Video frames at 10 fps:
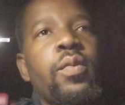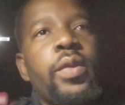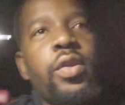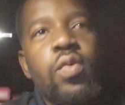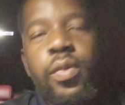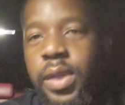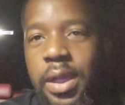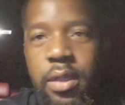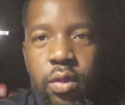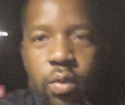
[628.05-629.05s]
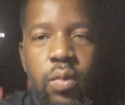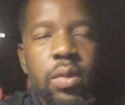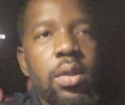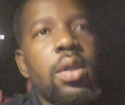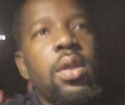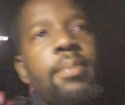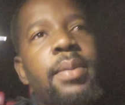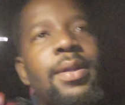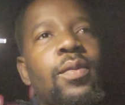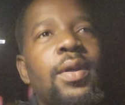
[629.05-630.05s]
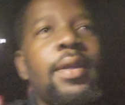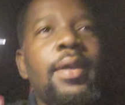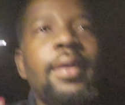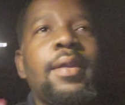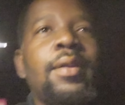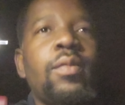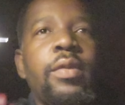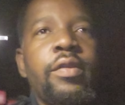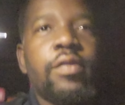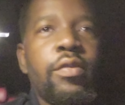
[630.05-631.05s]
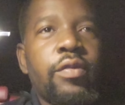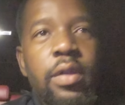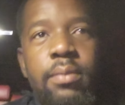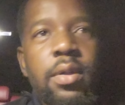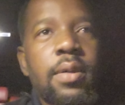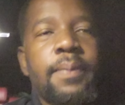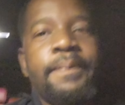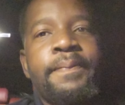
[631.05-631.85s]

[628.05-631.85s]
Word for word: We do what we got to do. But the one day we screw something up,